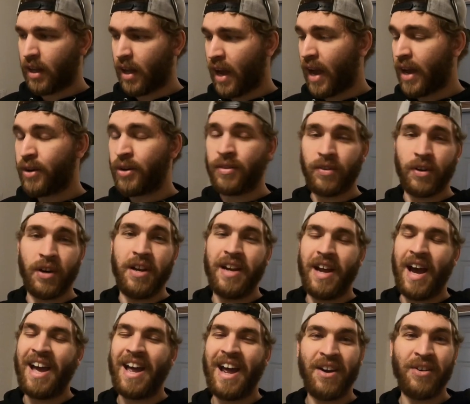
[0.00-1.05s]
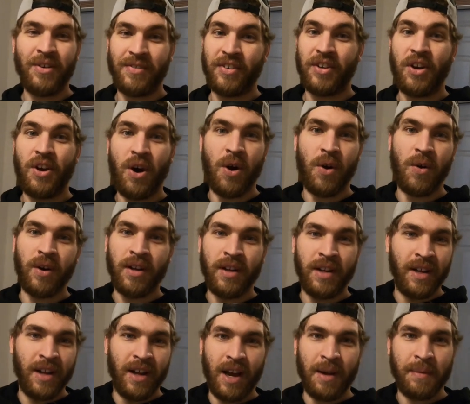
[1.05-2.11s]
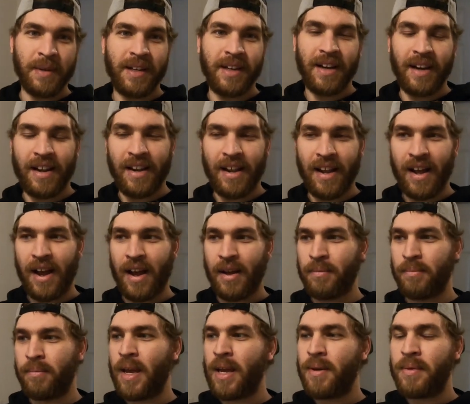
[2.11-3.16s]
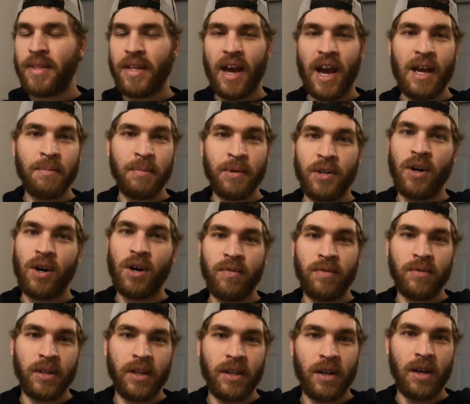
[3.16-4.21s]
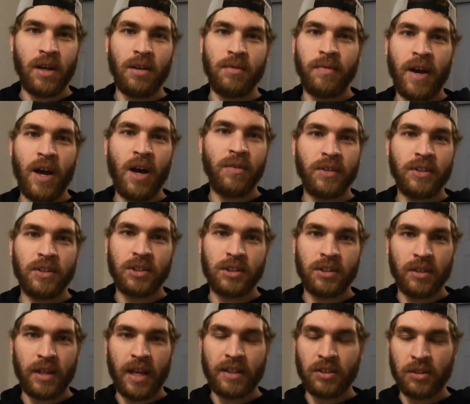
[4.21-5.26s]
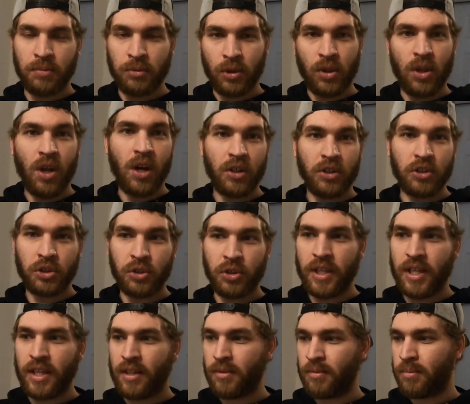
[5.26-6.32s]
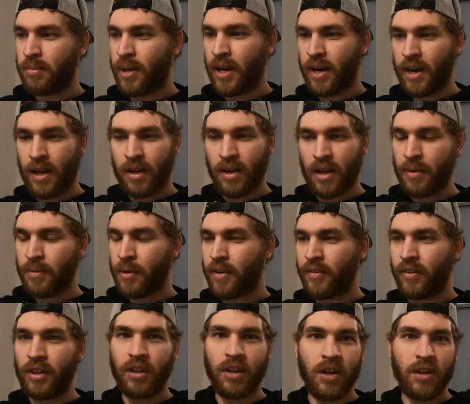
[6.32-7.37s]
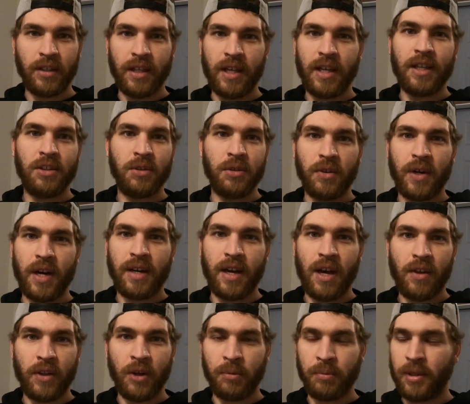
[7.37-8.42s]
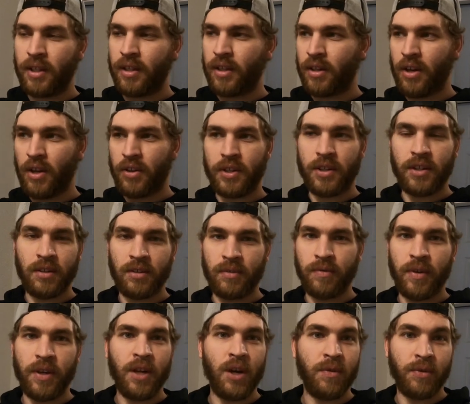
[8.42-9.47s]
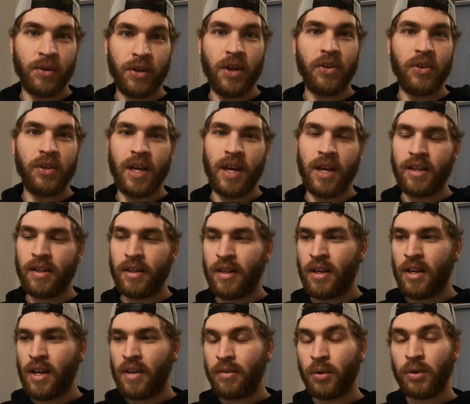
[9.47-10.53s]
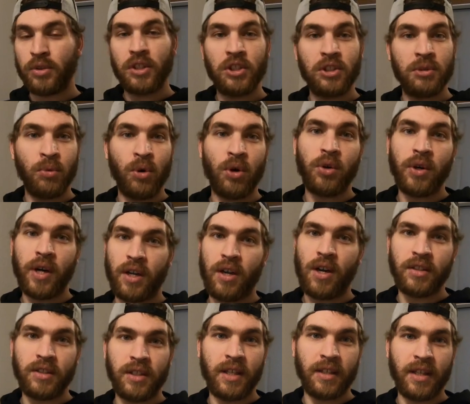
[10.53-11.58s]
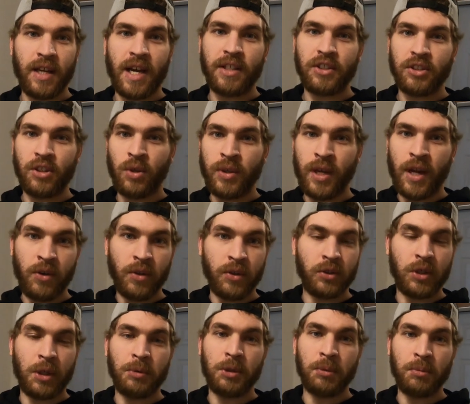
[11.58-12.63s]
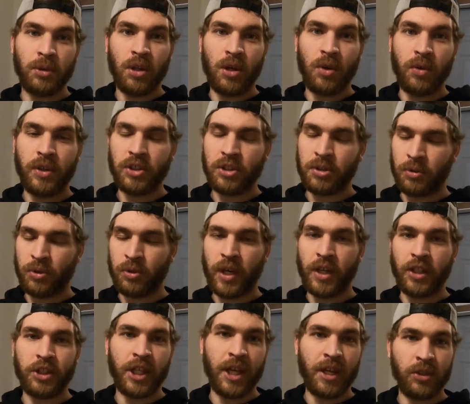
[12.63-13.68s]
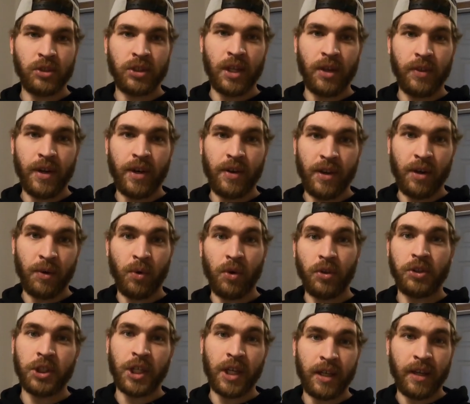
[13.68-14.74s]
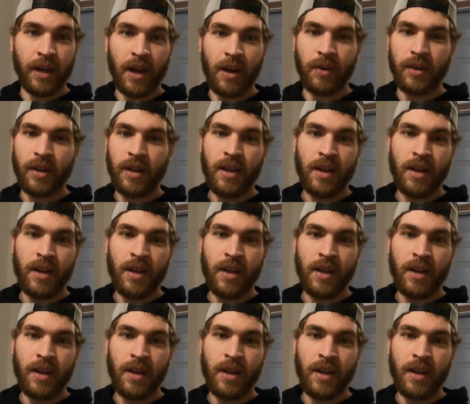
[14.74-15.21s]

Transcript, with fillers: I don't even know. I mean, maybe the IPR valve has a clogged screen, but I'm not even gonna get into it right now. That'll be another video for another day. If you want to see some more great content, guys, go down in the description below. There's some great channels down there that are worth checking out,